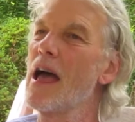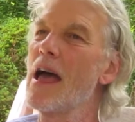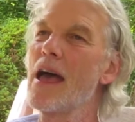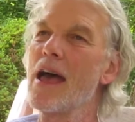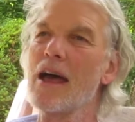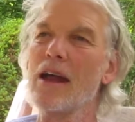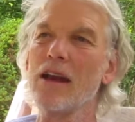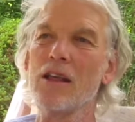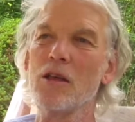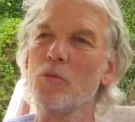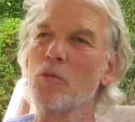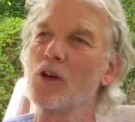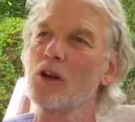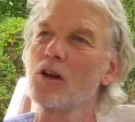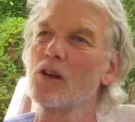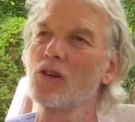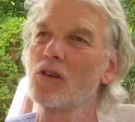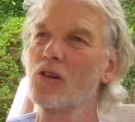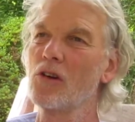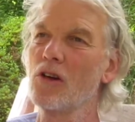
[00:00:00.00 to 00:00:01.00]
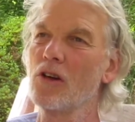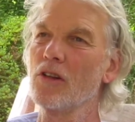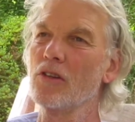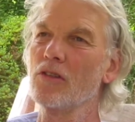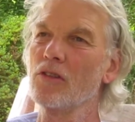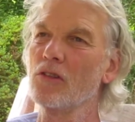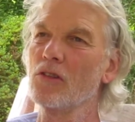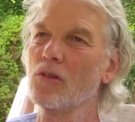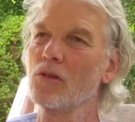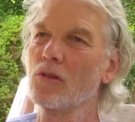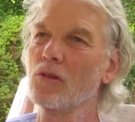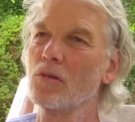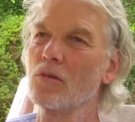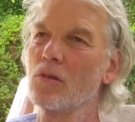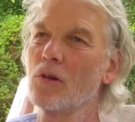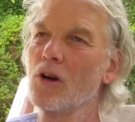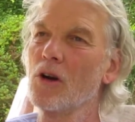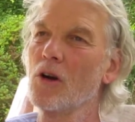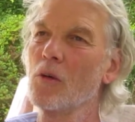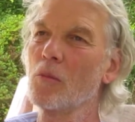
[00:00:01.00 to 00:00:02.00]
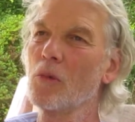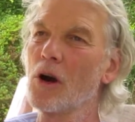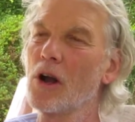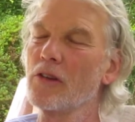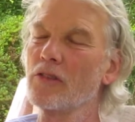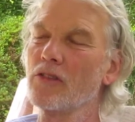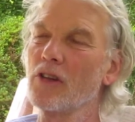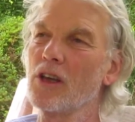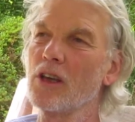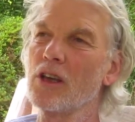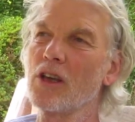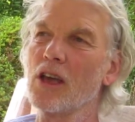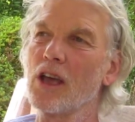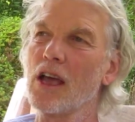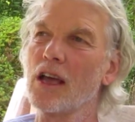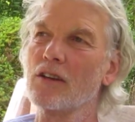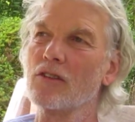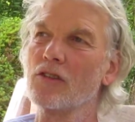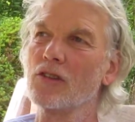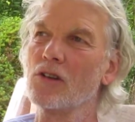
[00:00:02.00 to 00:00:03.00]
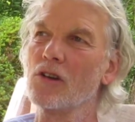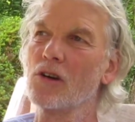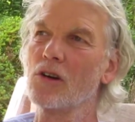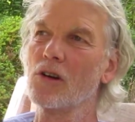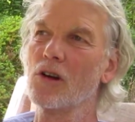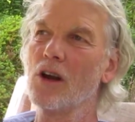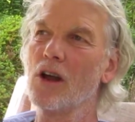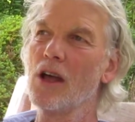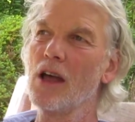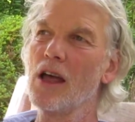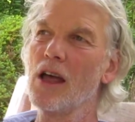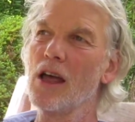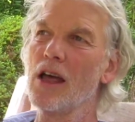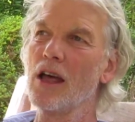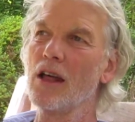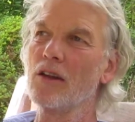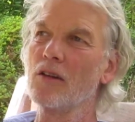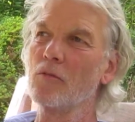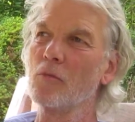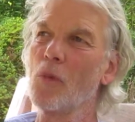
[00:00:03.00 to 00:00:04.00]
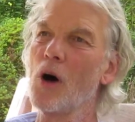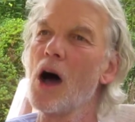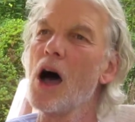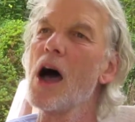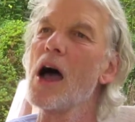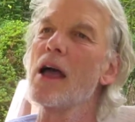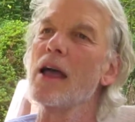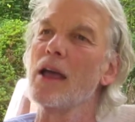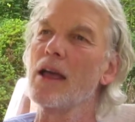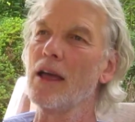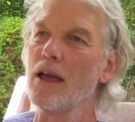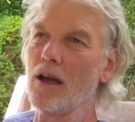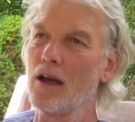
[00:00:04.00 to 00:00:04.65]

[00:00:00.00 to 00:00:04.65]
had he been alerted to prostate cancer and my